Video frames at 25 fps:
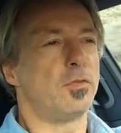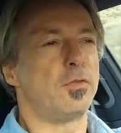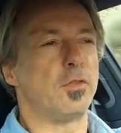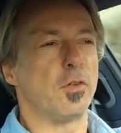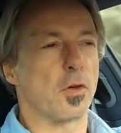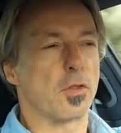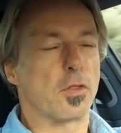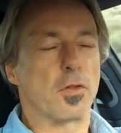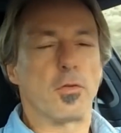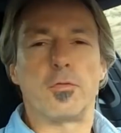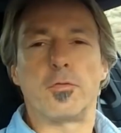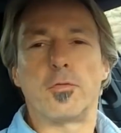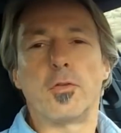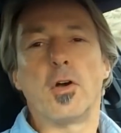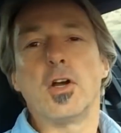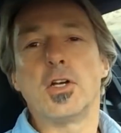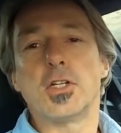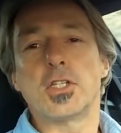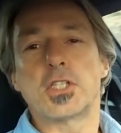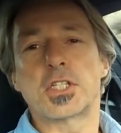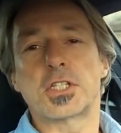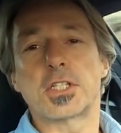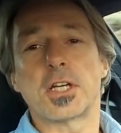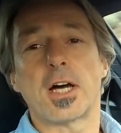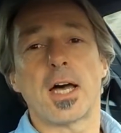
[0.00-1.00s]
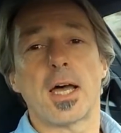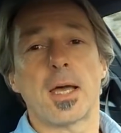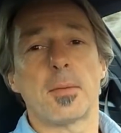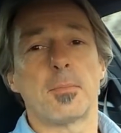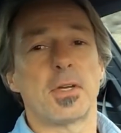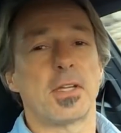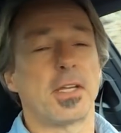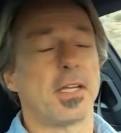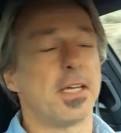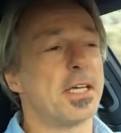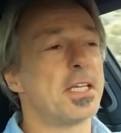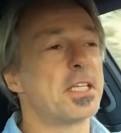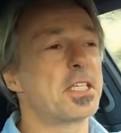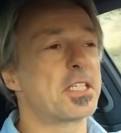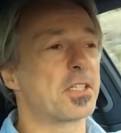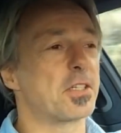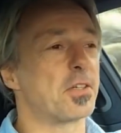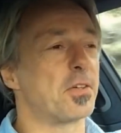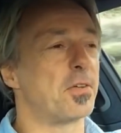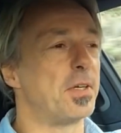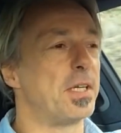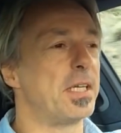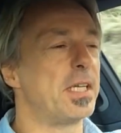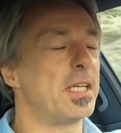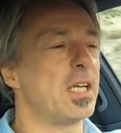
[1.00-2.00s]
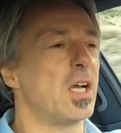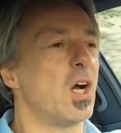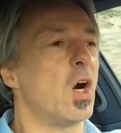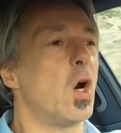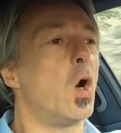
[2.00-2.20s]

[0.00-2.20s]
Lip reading: For the first time in history,